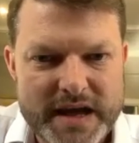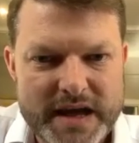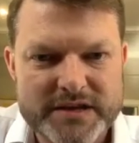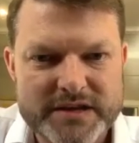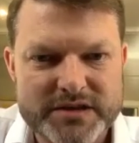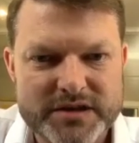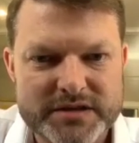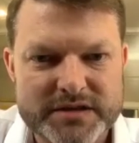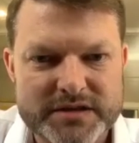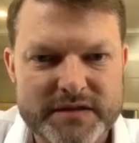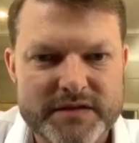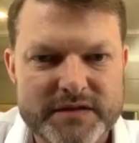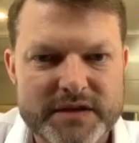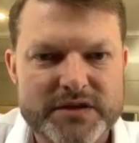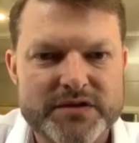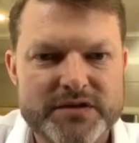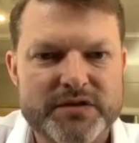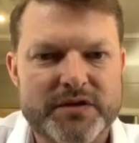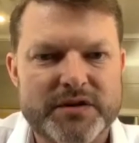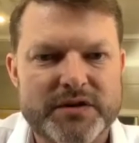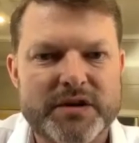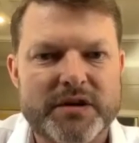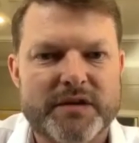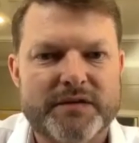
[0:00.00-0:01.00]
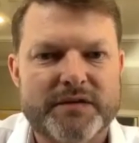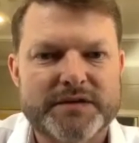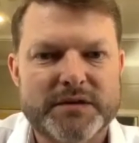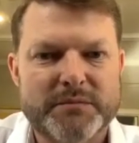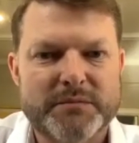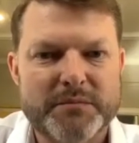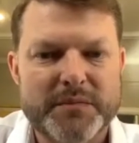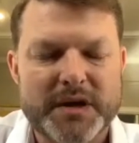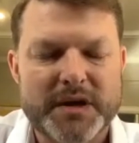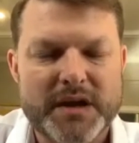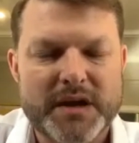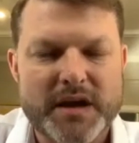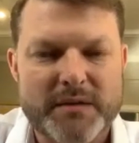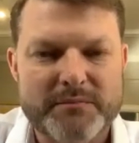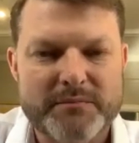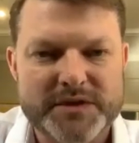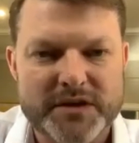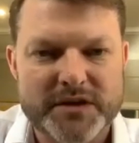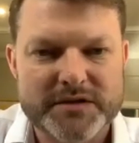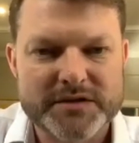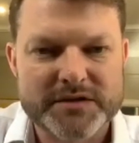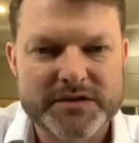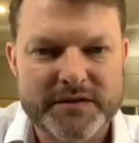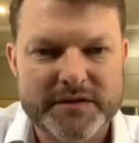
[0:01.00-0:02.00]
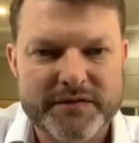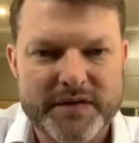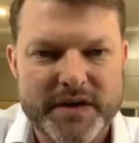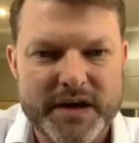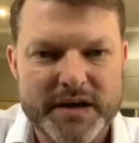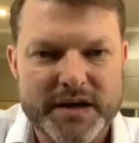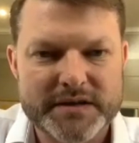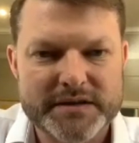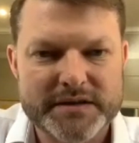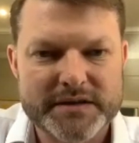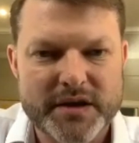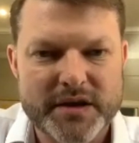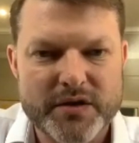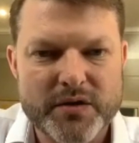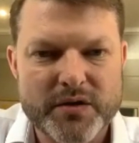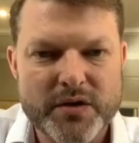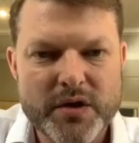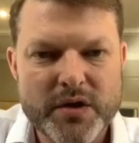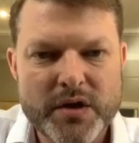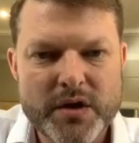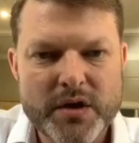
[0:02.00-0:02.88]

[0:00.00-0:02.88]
edges of the joint often becomes ossified. So